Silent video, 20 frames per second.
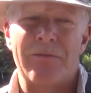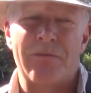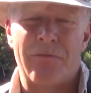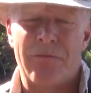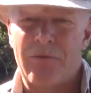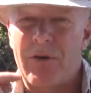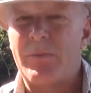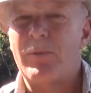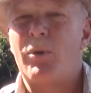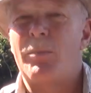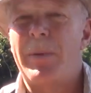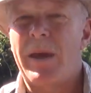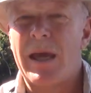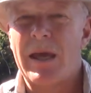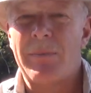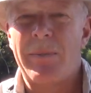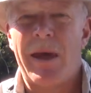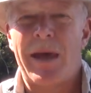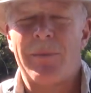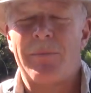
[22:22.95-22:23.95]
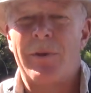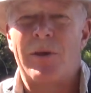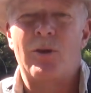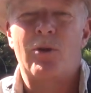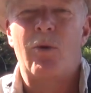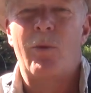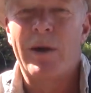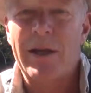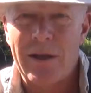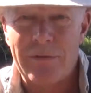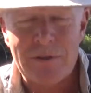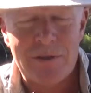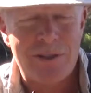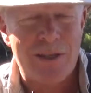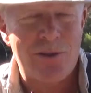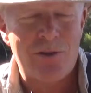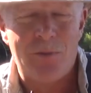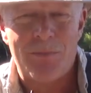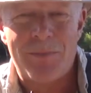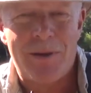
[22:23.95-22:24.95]
from your backpack, but you don't want to have to
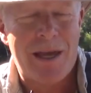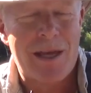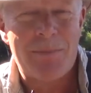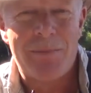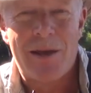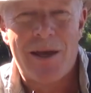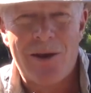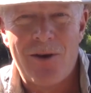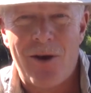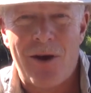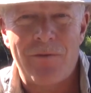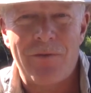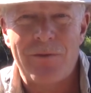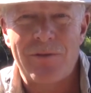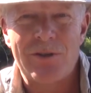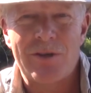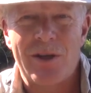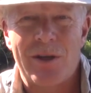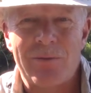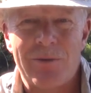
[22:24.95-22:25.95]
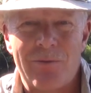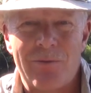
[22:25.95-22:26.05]
take your backpack off every time